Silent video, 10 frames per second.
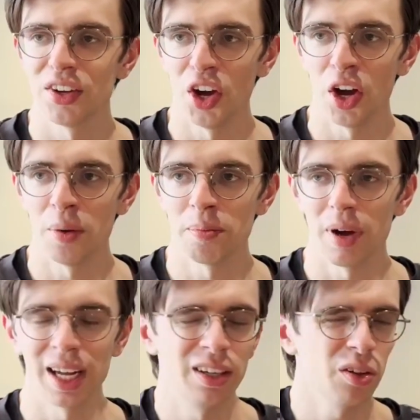I
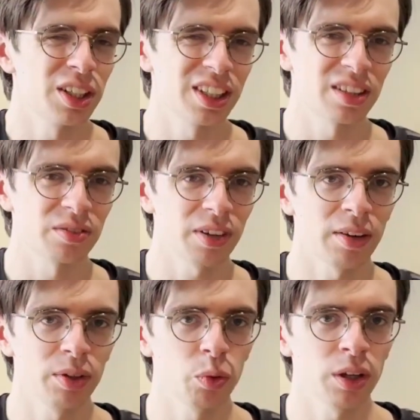know this isn't for
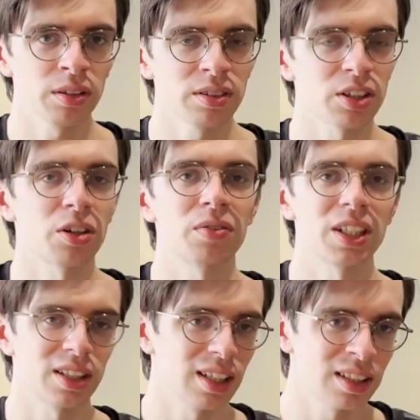everyone, so if
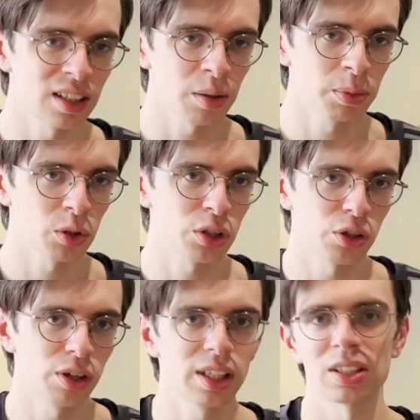this isn't up your
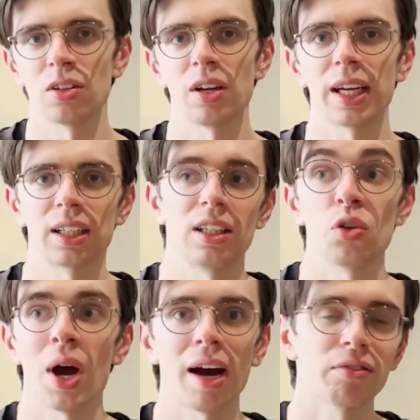street, it's not like you
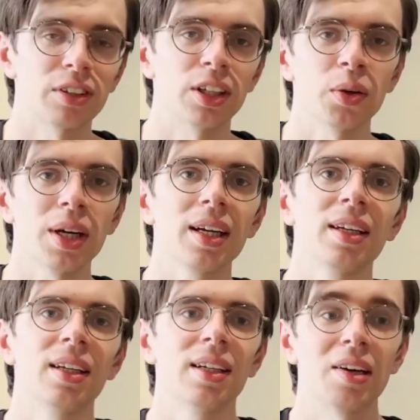have to do it.
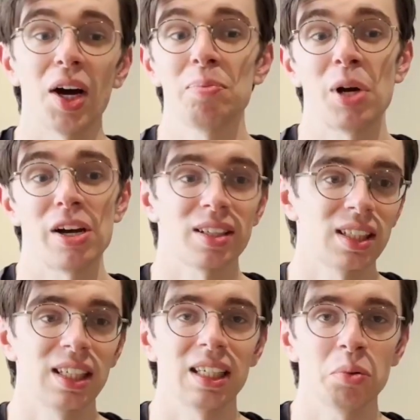I
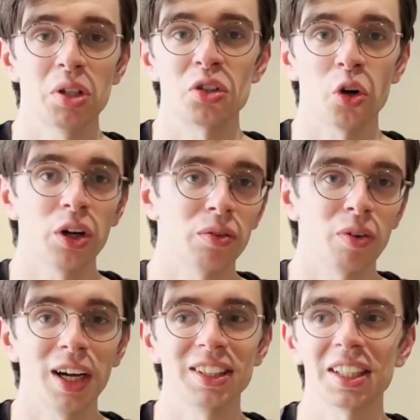personally enjoy
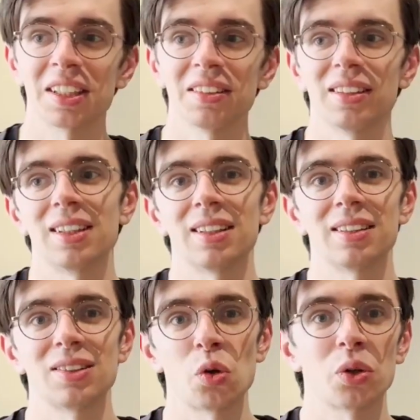writing and
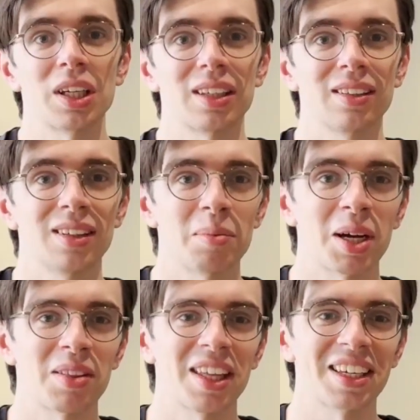talking
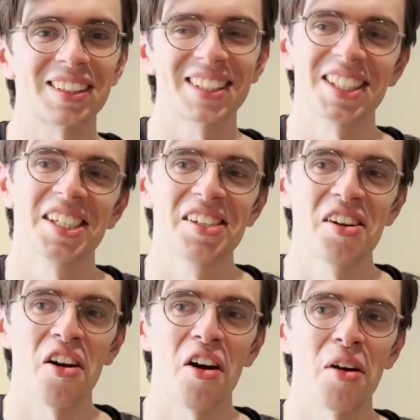about things.
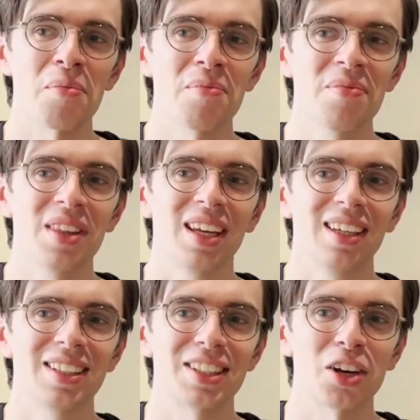Um,
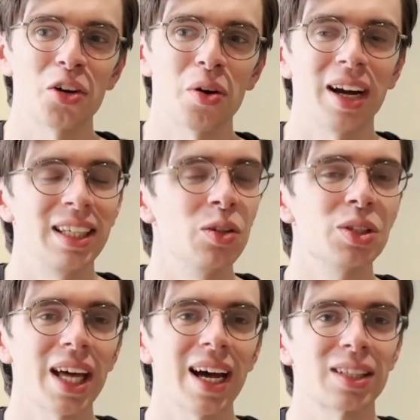so I use
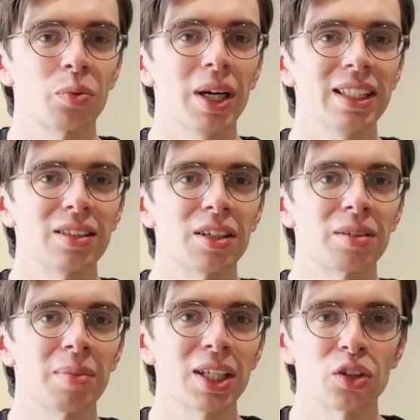that as a way to
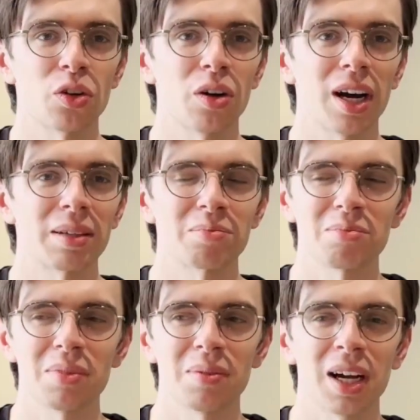make sure I
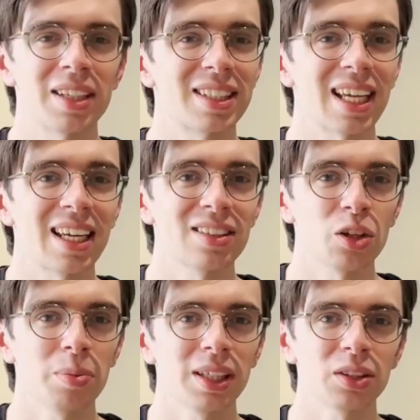understand a
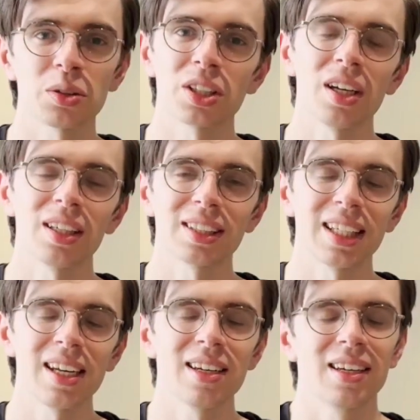topic to a certain
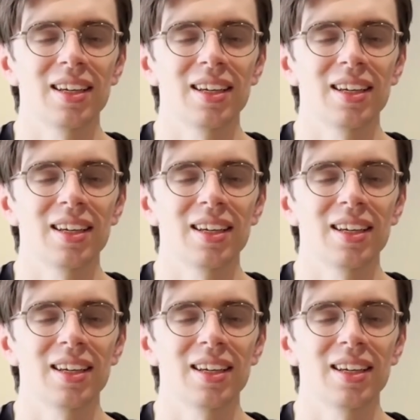extent,